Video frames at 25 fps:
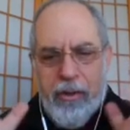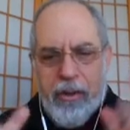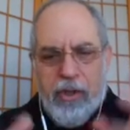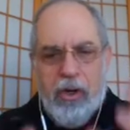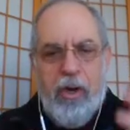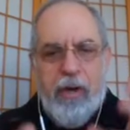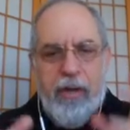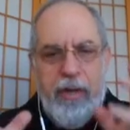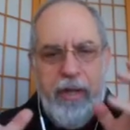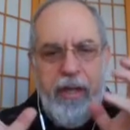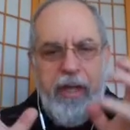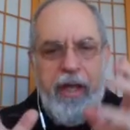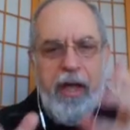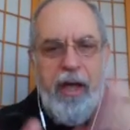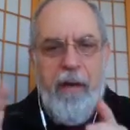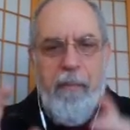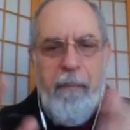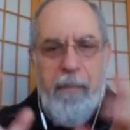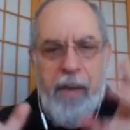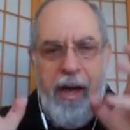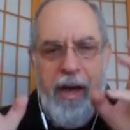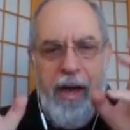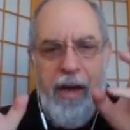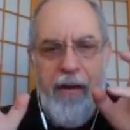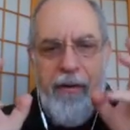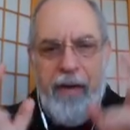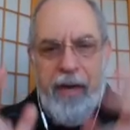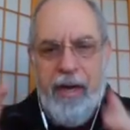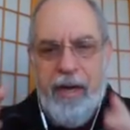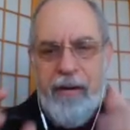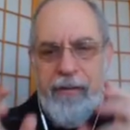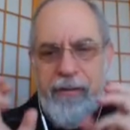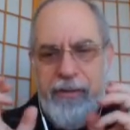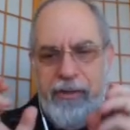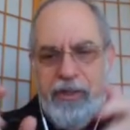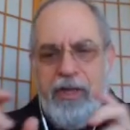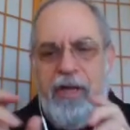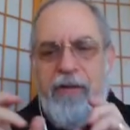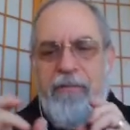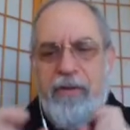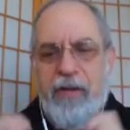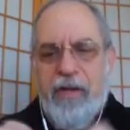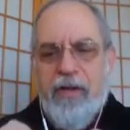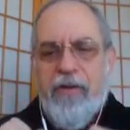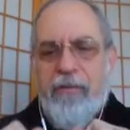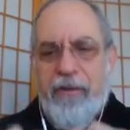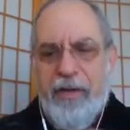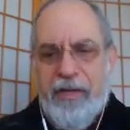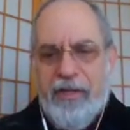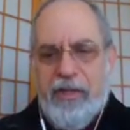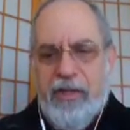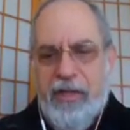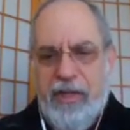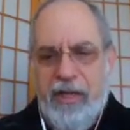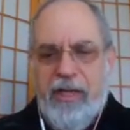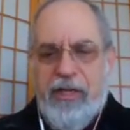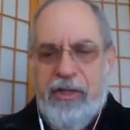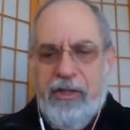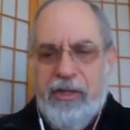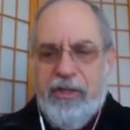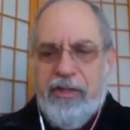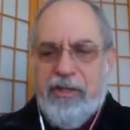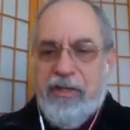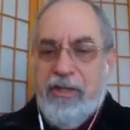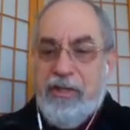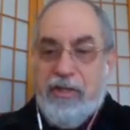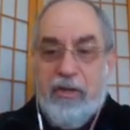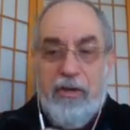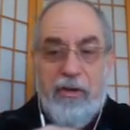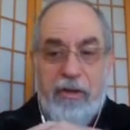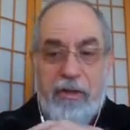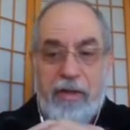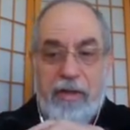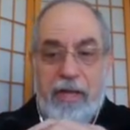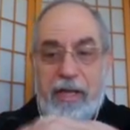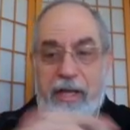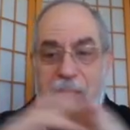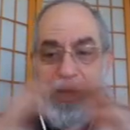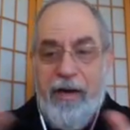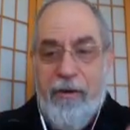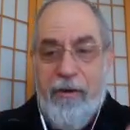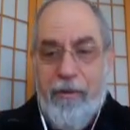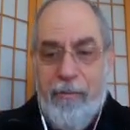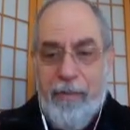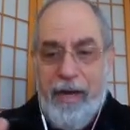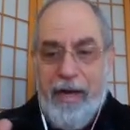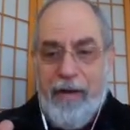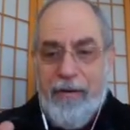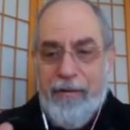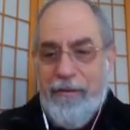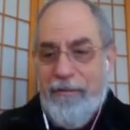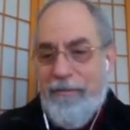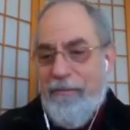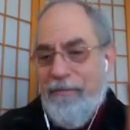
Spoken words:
talking about air safety investigations. It's all they care about.